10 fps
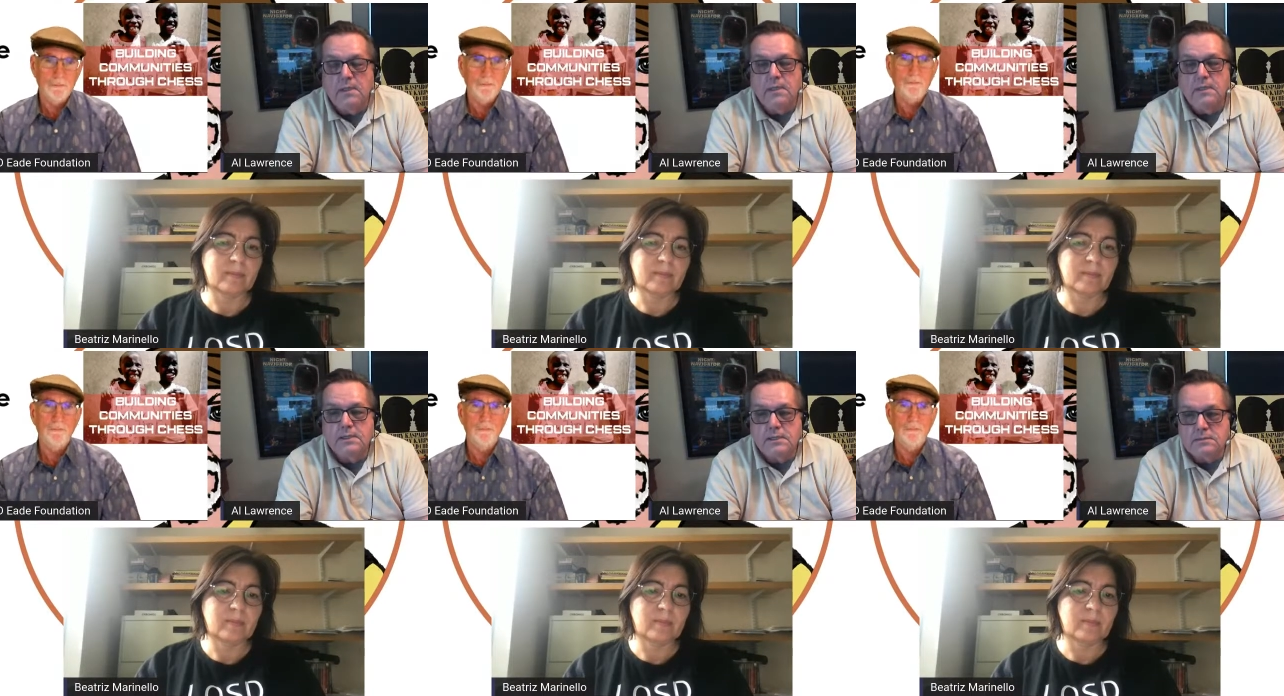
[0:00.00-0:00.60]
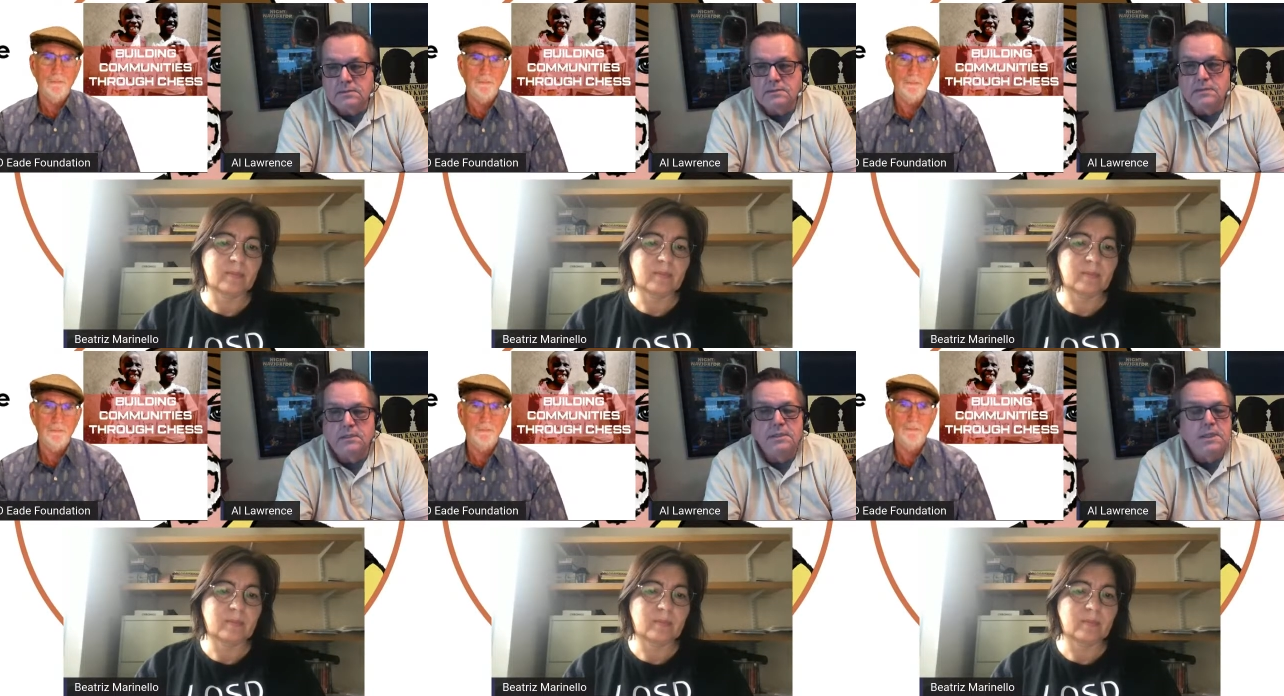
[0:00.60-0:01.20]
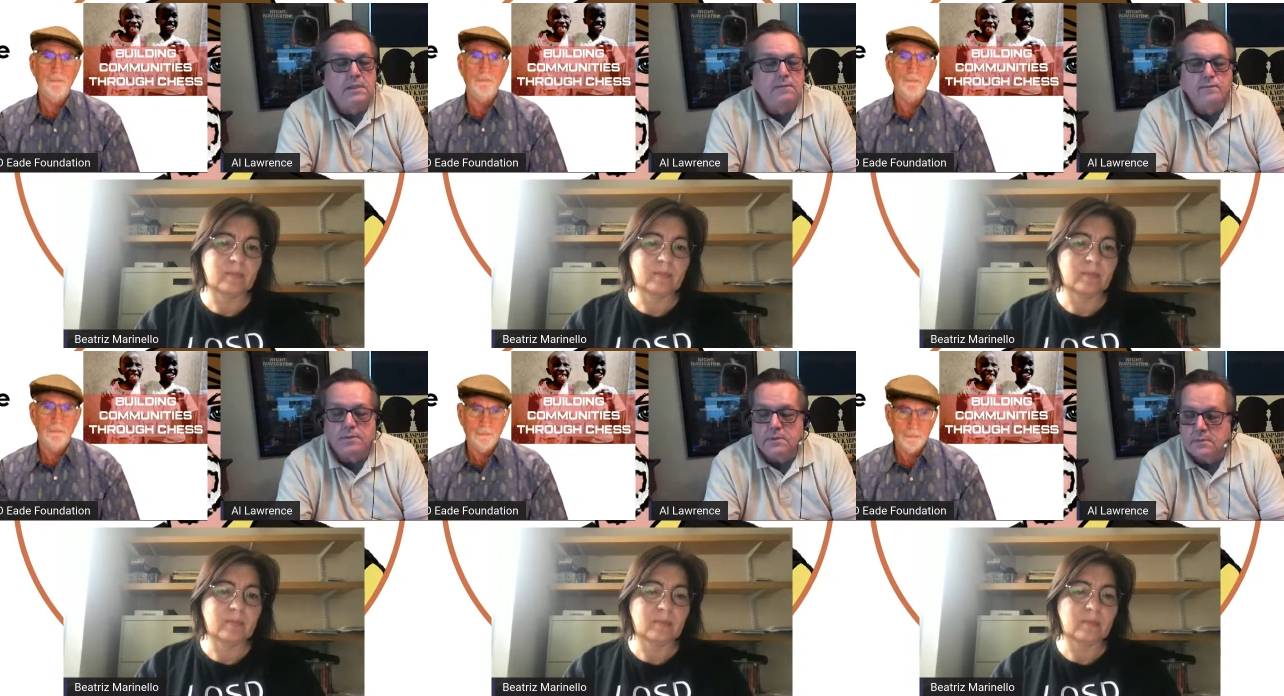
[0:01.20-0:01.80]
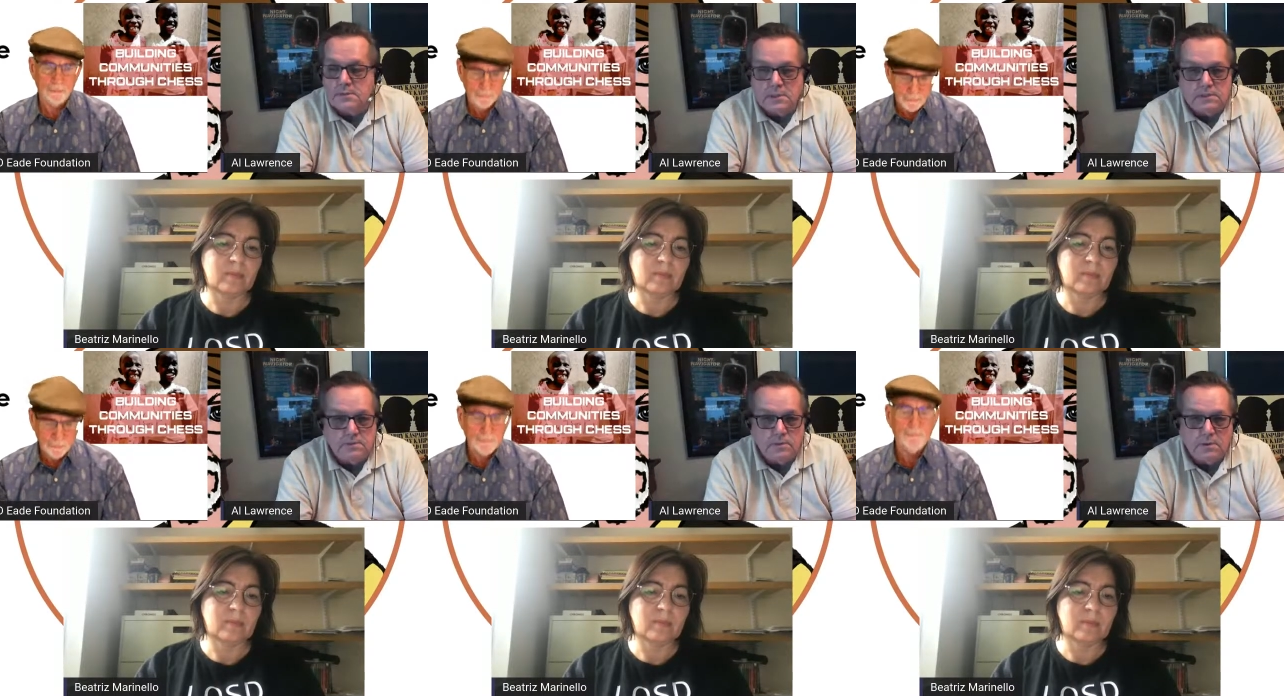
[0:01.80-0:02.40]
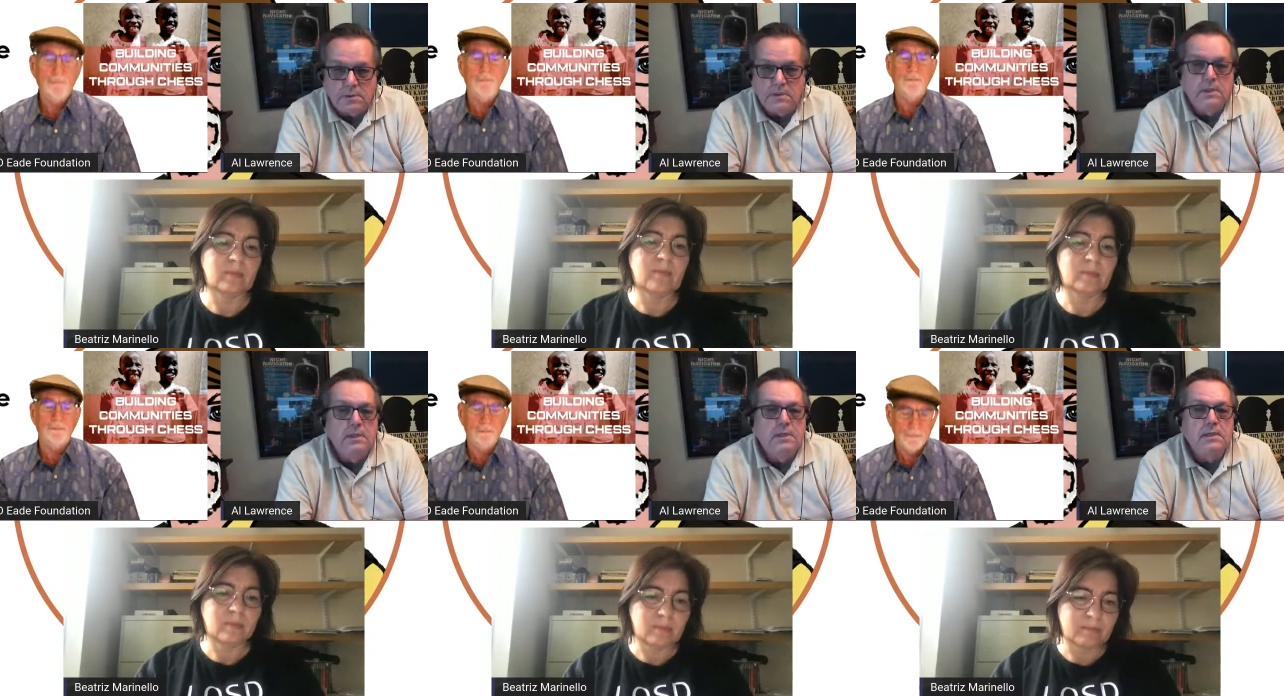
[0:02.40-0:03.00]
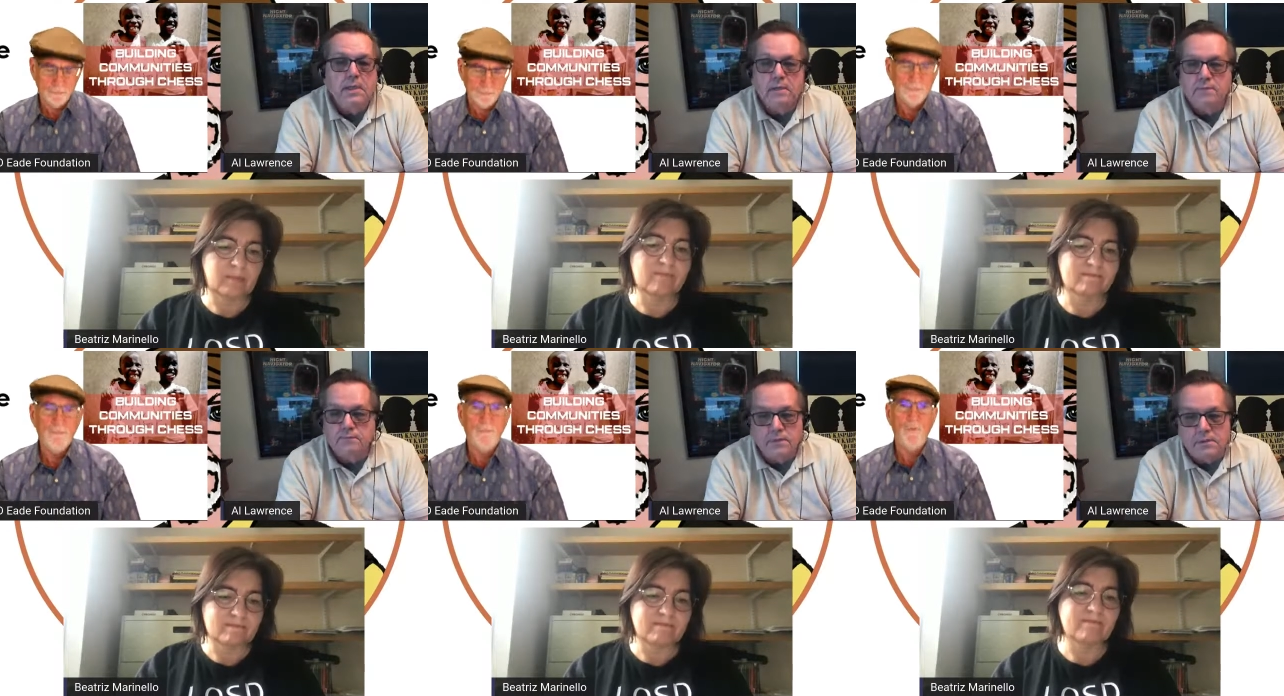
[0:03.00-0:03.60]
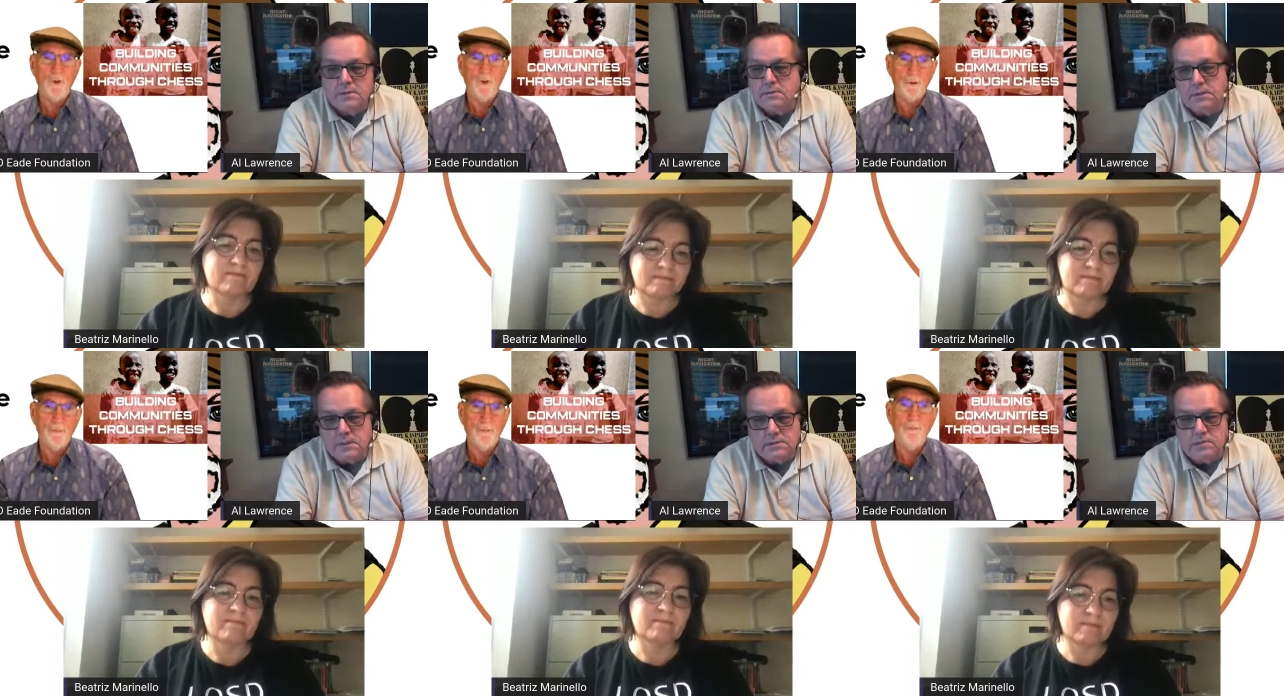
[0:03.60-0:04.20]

Speaker 1: kids that can't afford a chess board, can't afford chess